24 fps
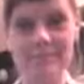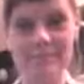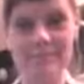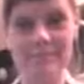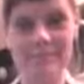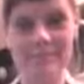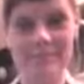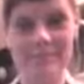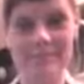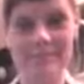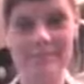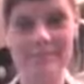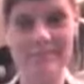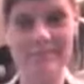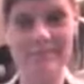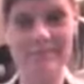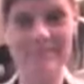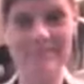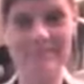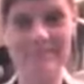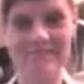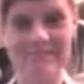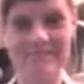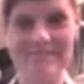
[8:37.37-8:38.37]

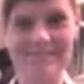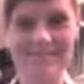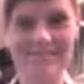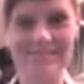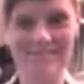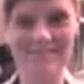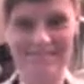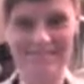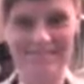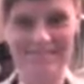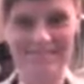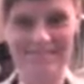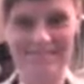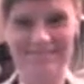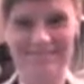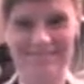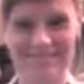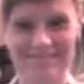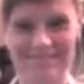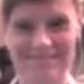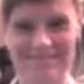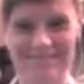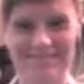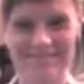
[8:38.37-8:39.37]

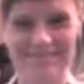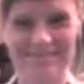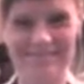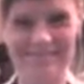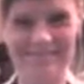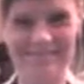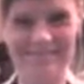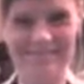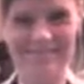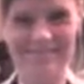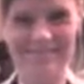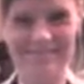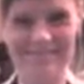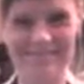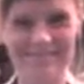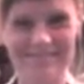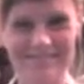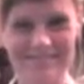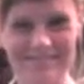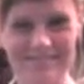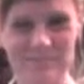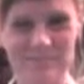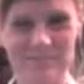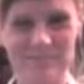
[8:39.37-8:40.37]

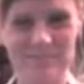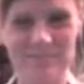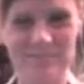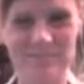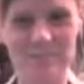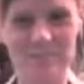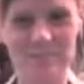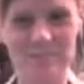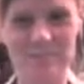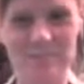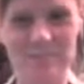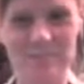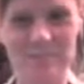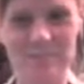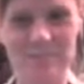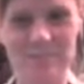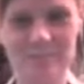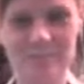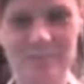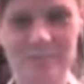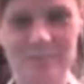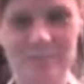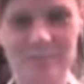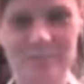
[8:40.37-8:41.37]

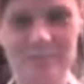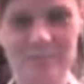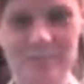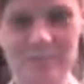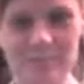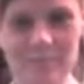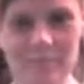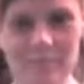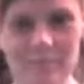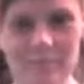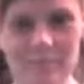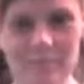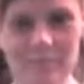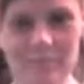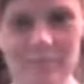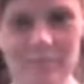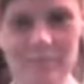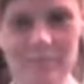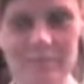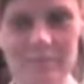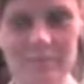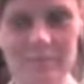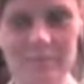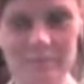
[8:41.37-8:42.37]

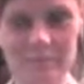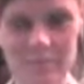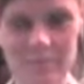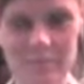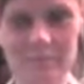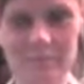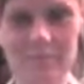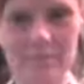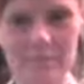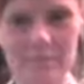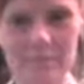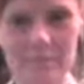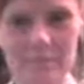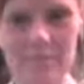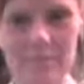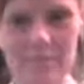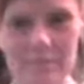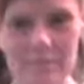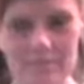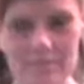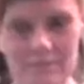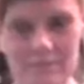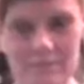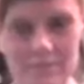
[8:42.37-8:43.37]

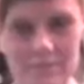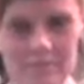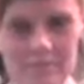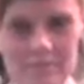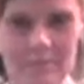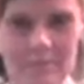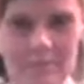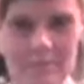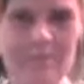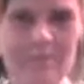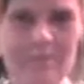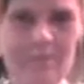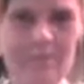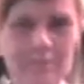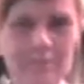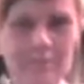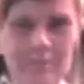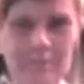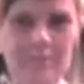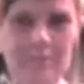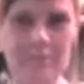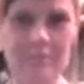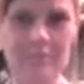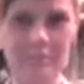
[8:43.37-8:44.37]

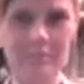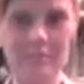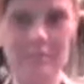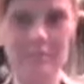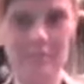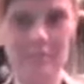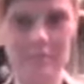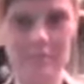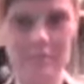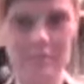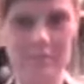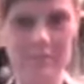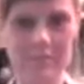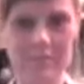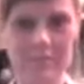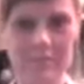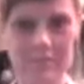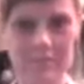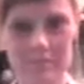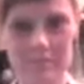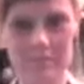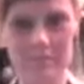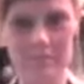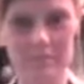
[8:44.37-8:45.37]
[no speech]